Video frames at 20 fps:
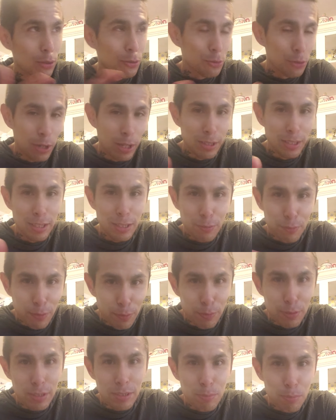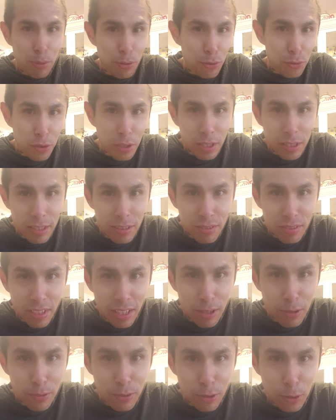also had like a 50%
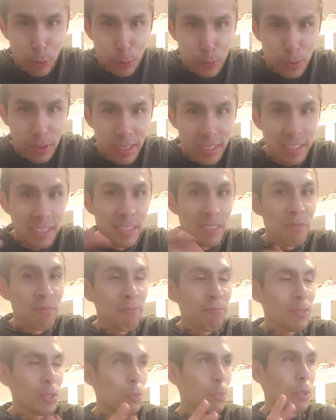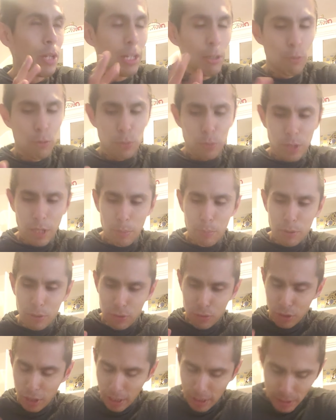discount code. But anyways, with that being
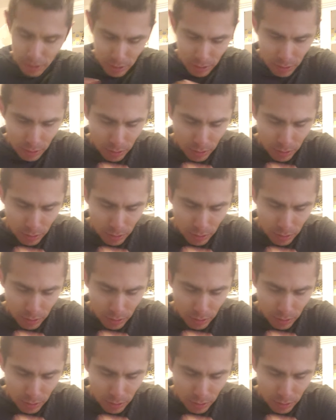said,